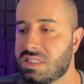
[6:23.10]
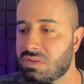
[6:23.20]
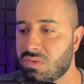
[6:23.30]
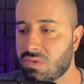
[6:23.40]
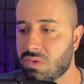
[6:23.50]

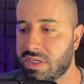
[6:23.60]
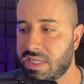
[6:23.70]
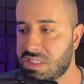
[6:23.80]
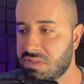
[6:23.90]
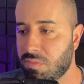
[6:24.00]
The
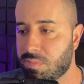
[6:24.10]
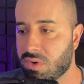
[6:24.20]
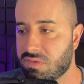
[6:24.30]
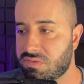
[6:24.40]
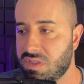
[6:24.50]
creative for
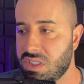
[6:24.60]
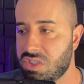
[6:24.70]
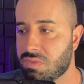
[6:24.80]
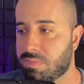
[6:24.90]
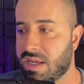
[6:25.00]
the video
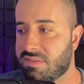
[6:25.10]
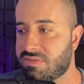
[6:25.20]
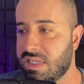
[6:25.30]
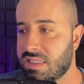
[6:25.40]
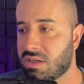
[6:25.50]
for the
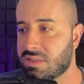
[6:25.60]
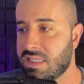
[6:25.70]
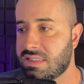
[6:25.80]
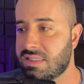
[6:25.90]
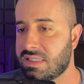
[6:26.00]
sale has to
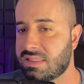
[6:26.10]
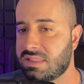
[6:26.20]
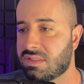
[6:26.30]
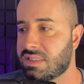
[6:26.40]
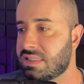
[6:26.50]
be like
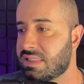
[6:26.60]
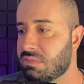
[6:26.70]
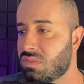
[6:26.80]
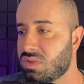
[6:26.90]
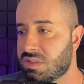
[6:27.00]
that. It has to
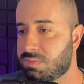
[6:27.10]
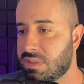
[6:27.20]
be very